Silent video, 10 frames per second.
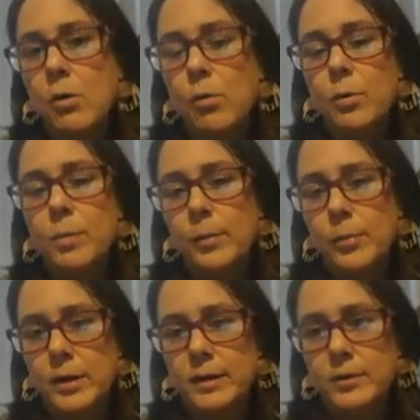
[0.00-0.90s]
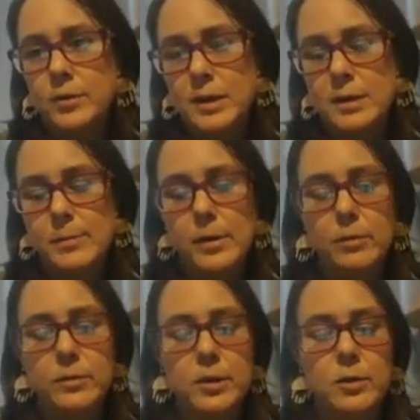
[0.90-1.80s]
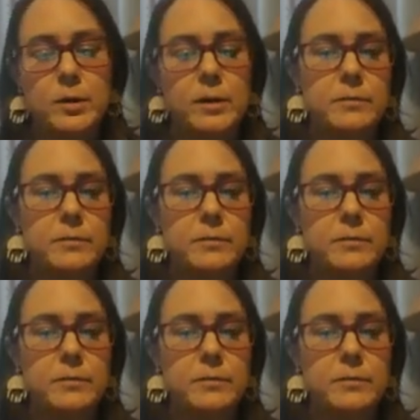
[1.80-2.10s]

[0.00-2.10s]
or by putting their email that you have.